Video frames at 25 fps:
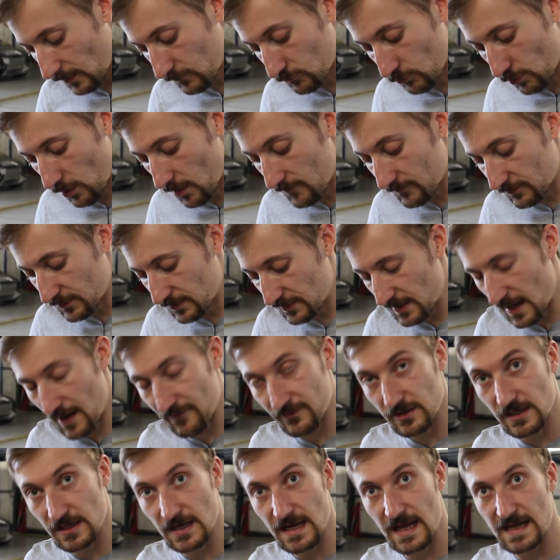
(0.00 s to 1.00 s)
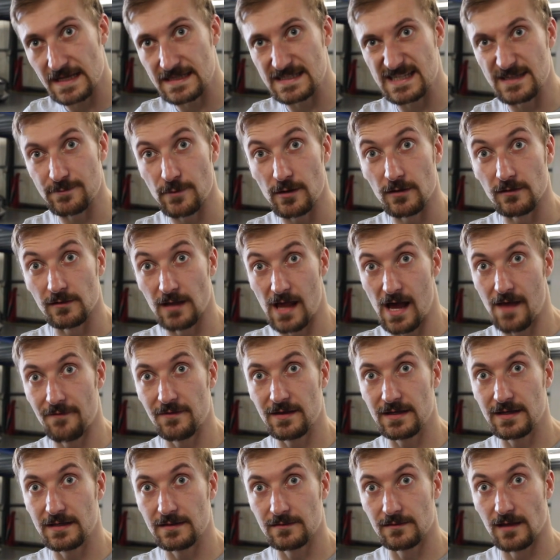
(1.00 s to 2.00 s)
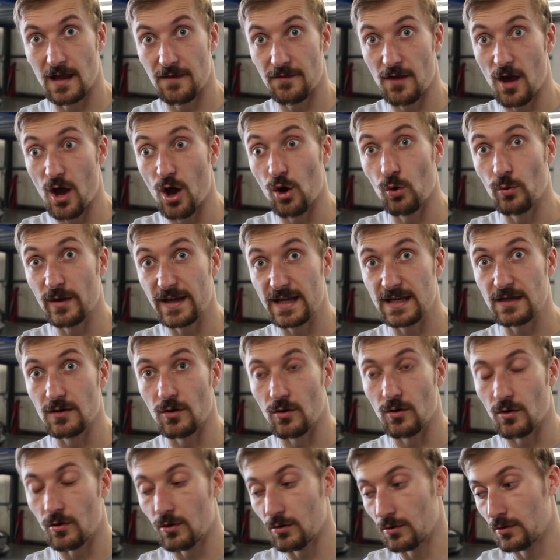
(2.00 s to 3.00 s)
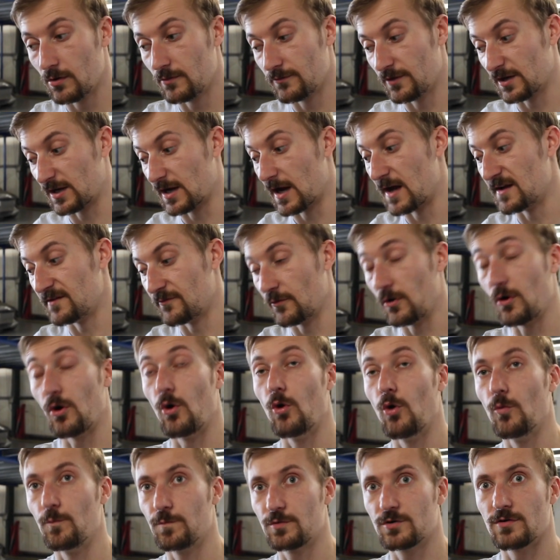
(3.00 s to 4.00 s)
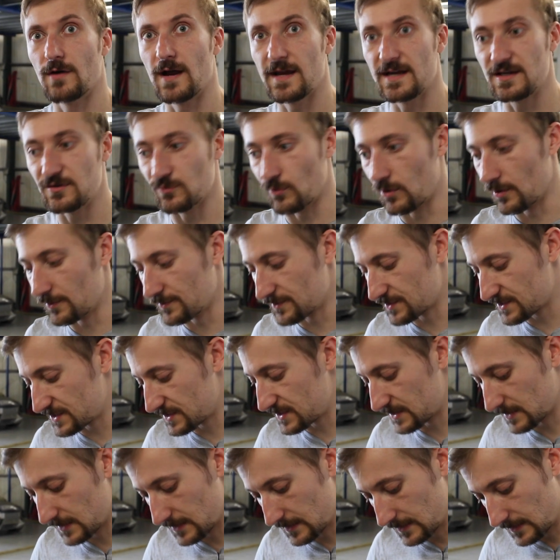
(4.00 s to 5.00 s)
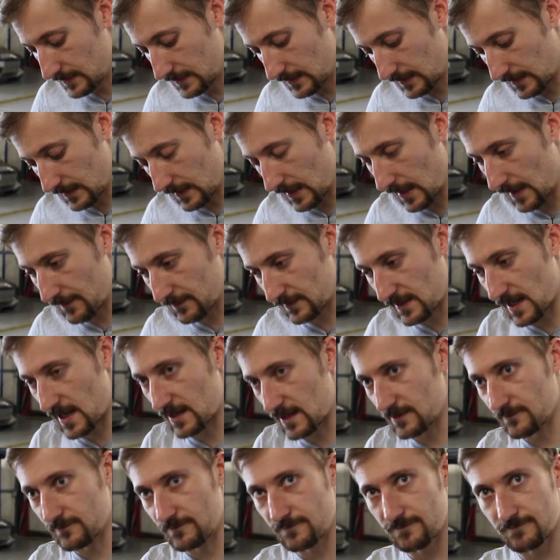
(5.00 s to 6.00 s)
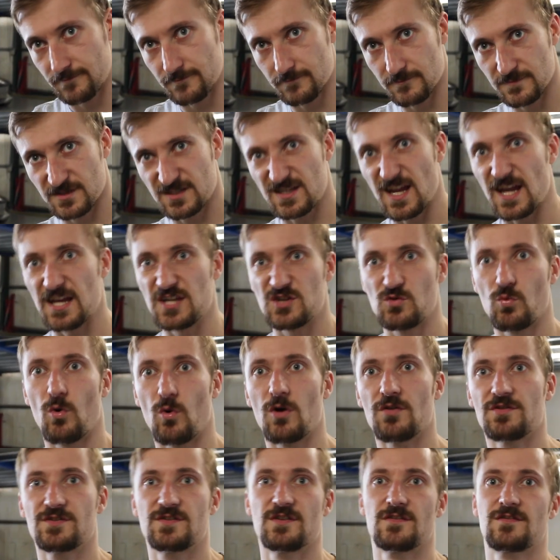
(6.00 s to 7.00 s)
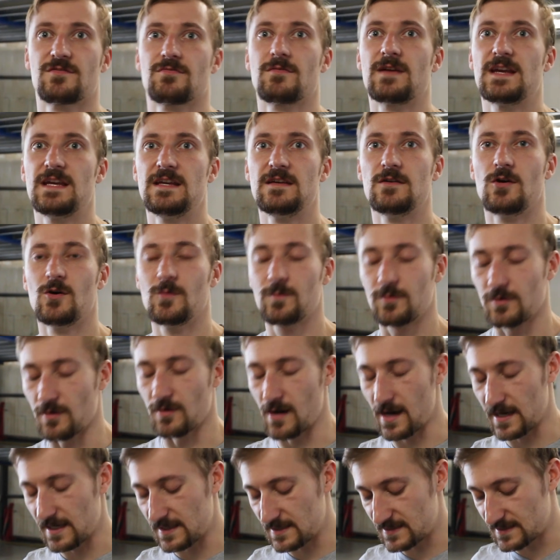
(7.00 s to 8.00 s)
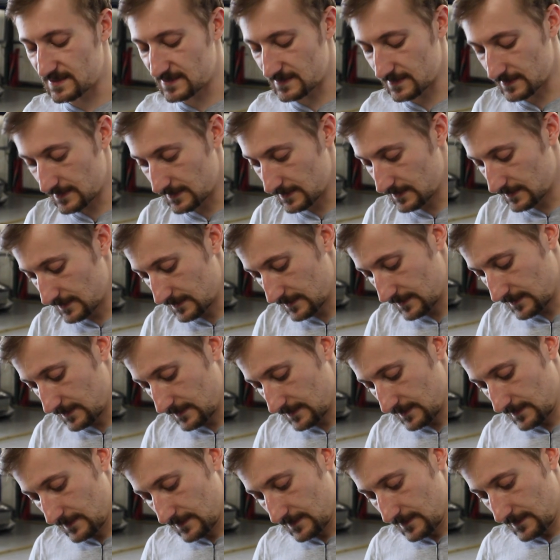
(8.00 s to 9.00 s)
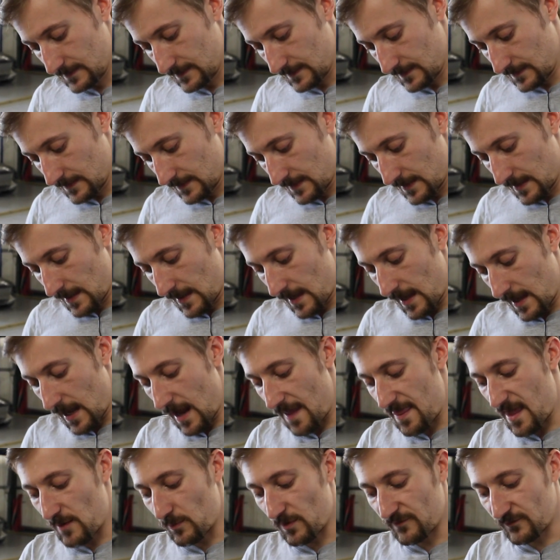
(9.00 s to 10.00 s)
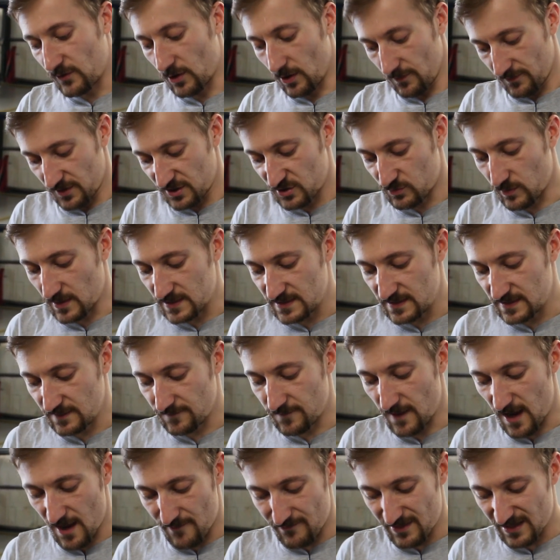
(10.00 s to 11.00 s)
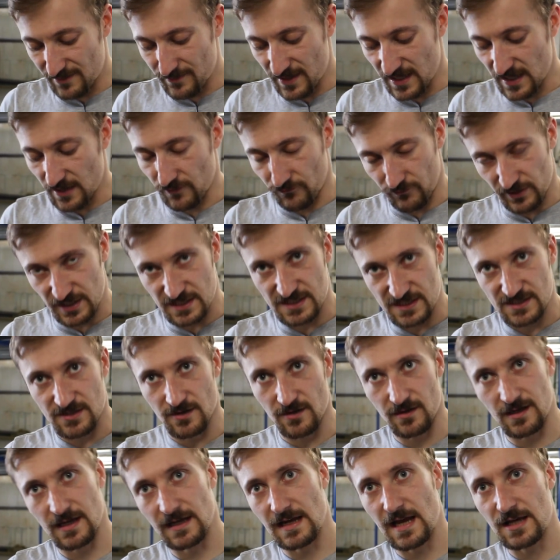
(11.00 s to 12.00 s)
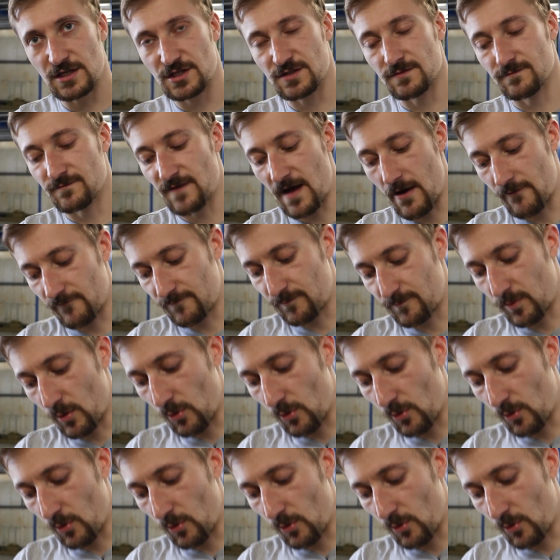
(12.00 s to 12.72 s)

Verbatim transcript: rather than having an 80mm like the OE or the kind of upgrade ones, the kind of stage 1 to 3 upgrades. And then we've got the 25mm recirculation valve